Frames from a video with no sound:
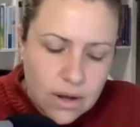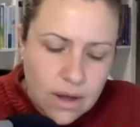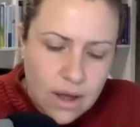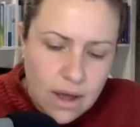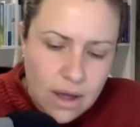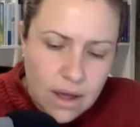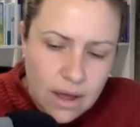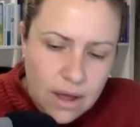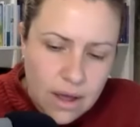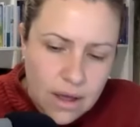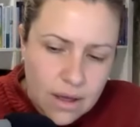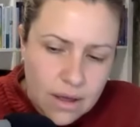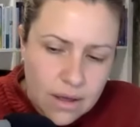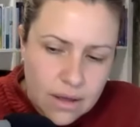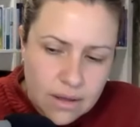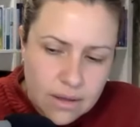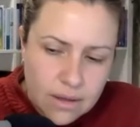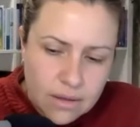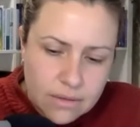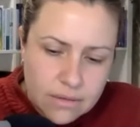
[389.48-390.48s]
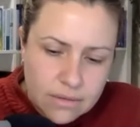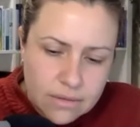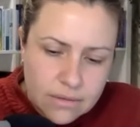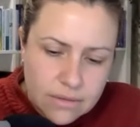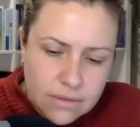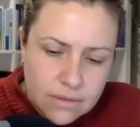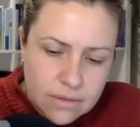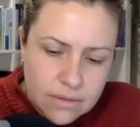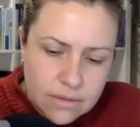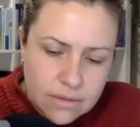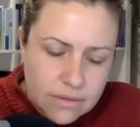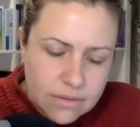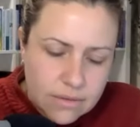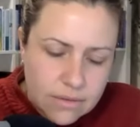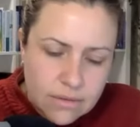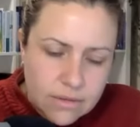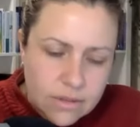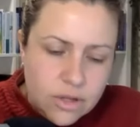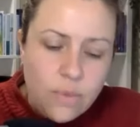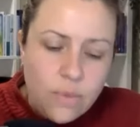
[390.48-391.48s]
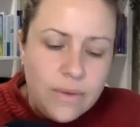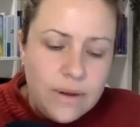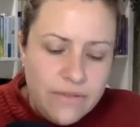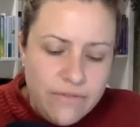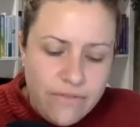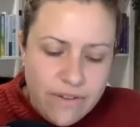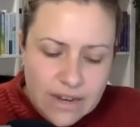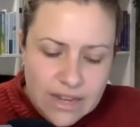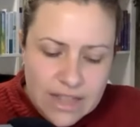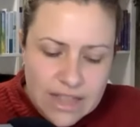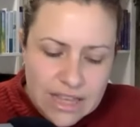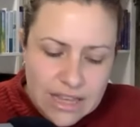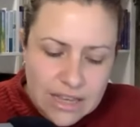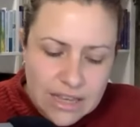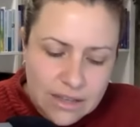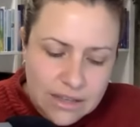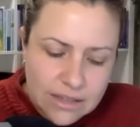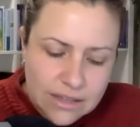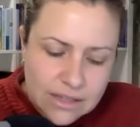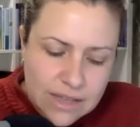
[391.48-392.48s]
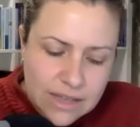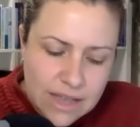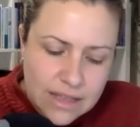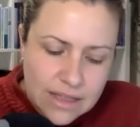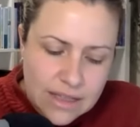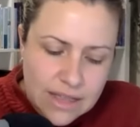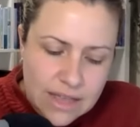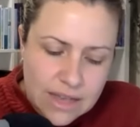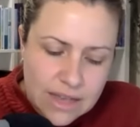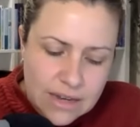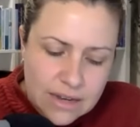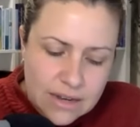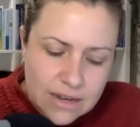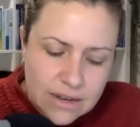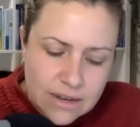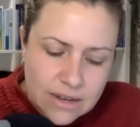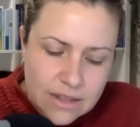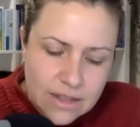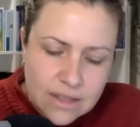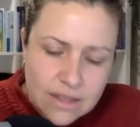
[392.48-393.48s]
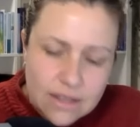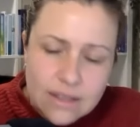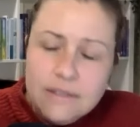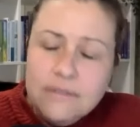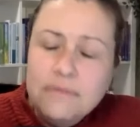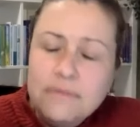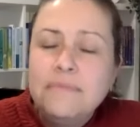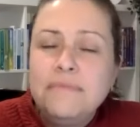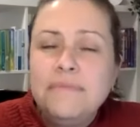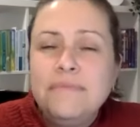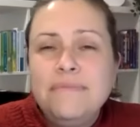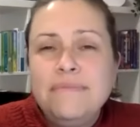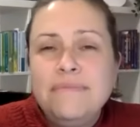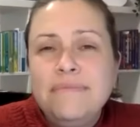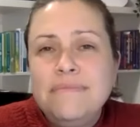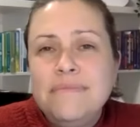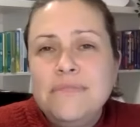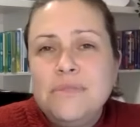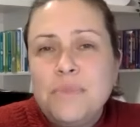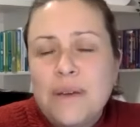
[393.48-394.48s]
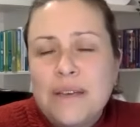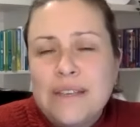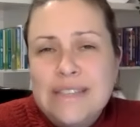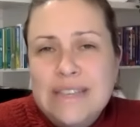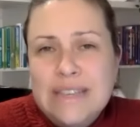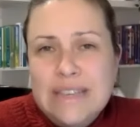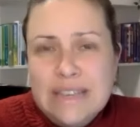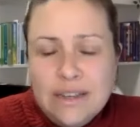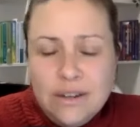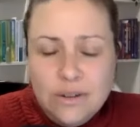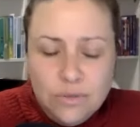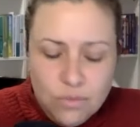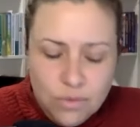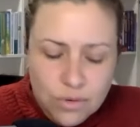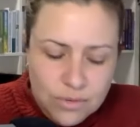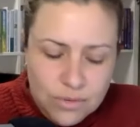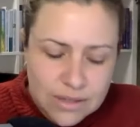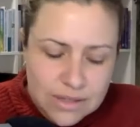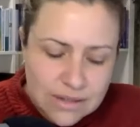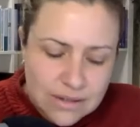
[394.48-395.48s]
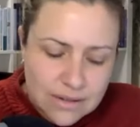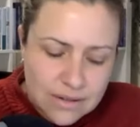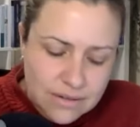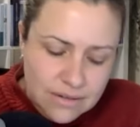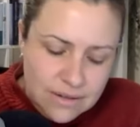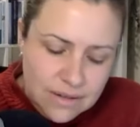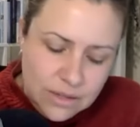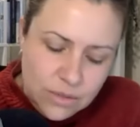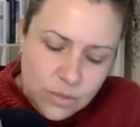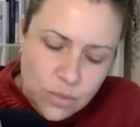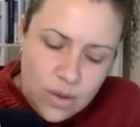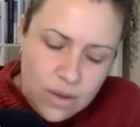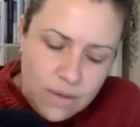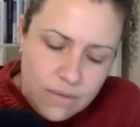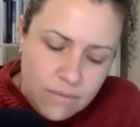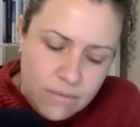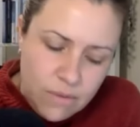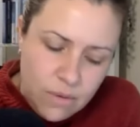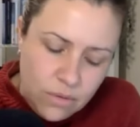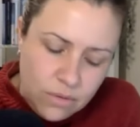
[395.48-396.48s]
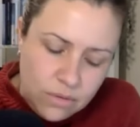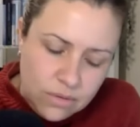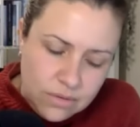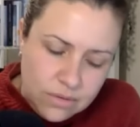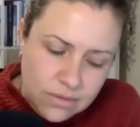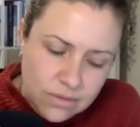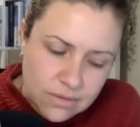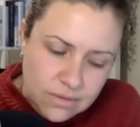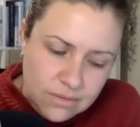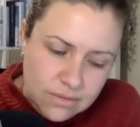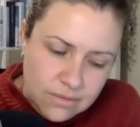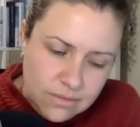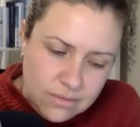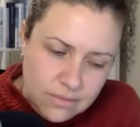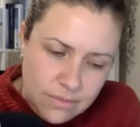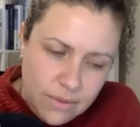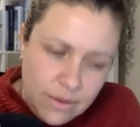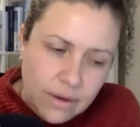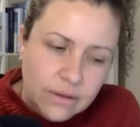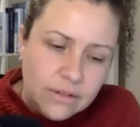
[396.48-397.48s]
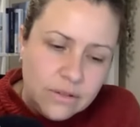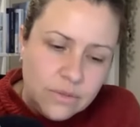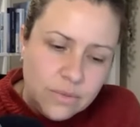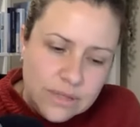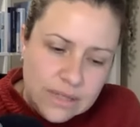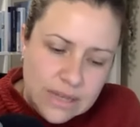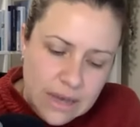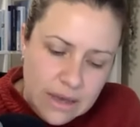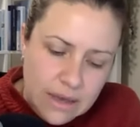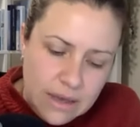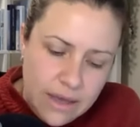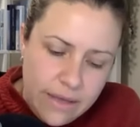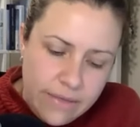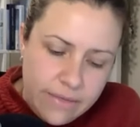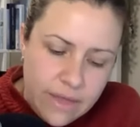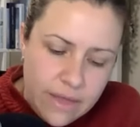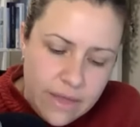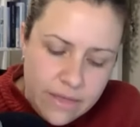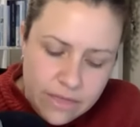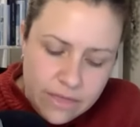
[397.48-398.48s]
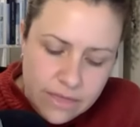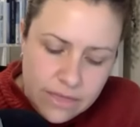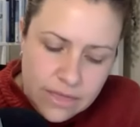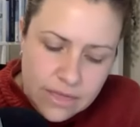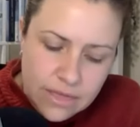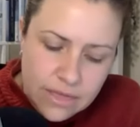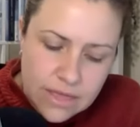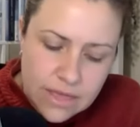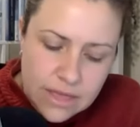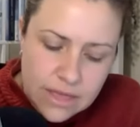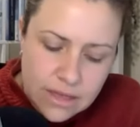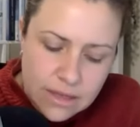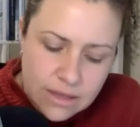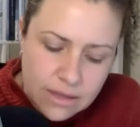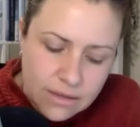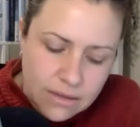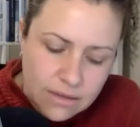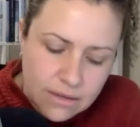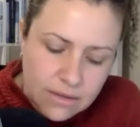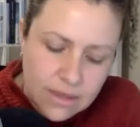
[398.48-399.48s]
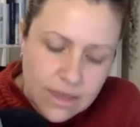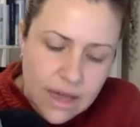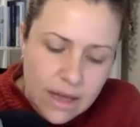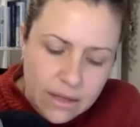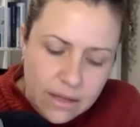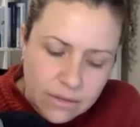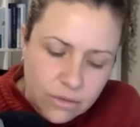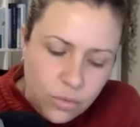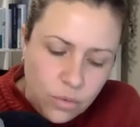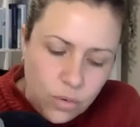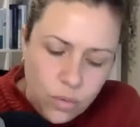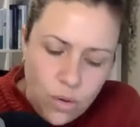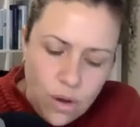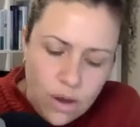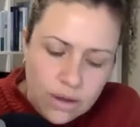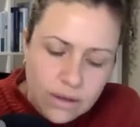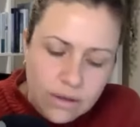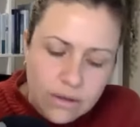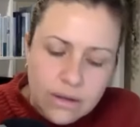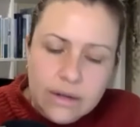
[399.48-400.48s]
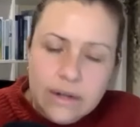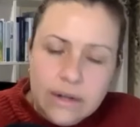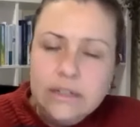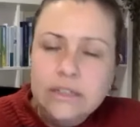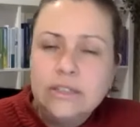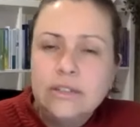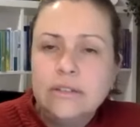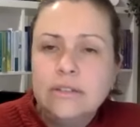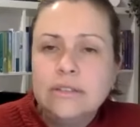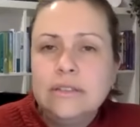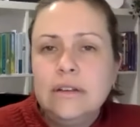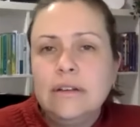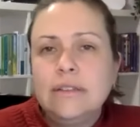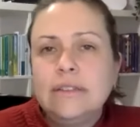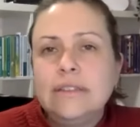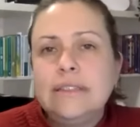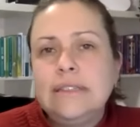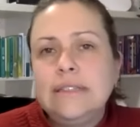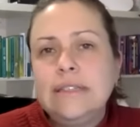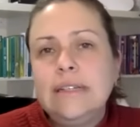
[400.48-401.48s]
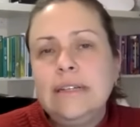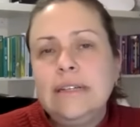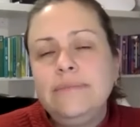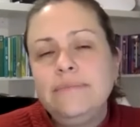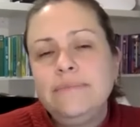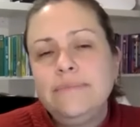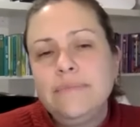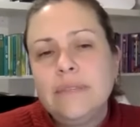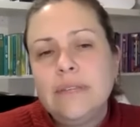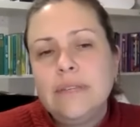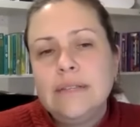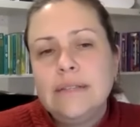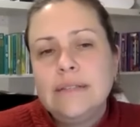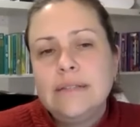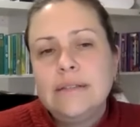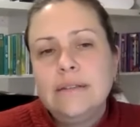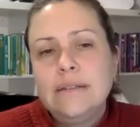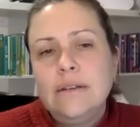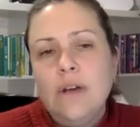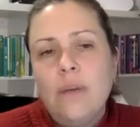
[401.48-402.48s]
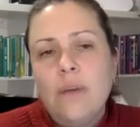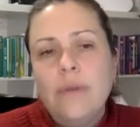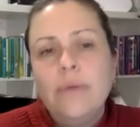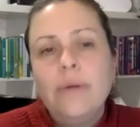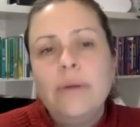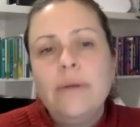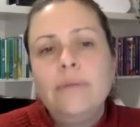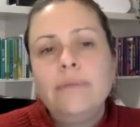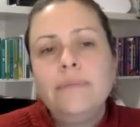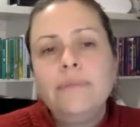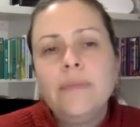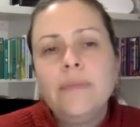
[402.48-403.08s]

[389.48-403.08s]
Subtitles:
so many fun things. And then the spicy kid ruins it, is what most parents would say. And that we're walking on eggshells constantly is a common one.